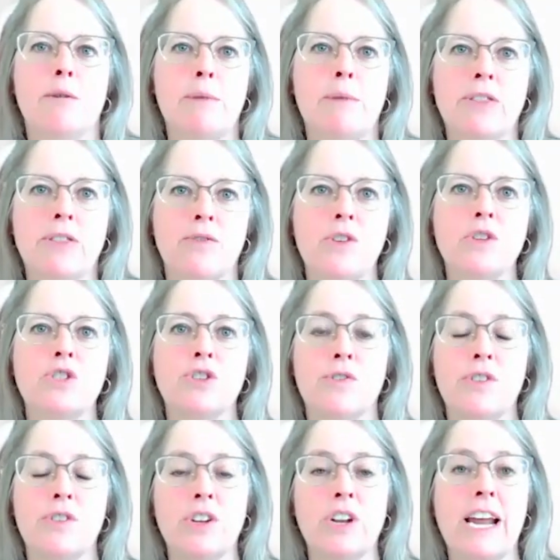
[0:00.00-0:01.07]
about the future
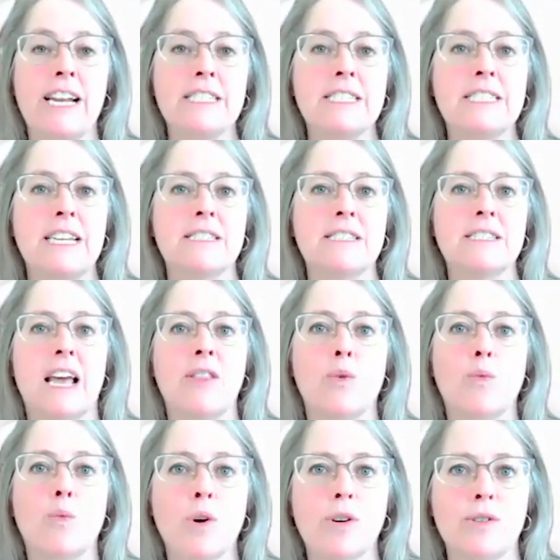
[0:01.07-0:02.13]
of the United States and the
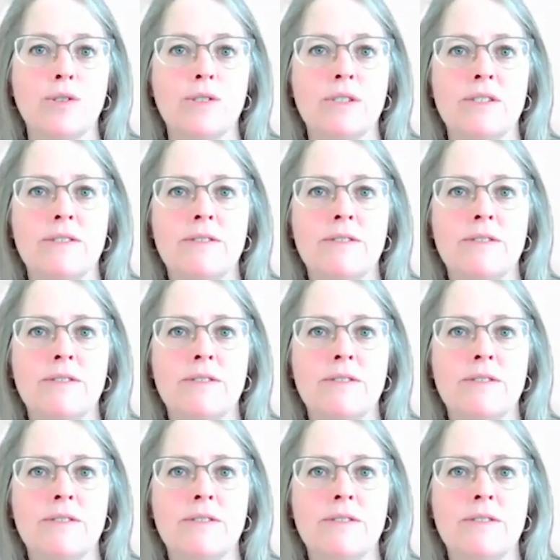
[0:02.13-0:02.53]
world.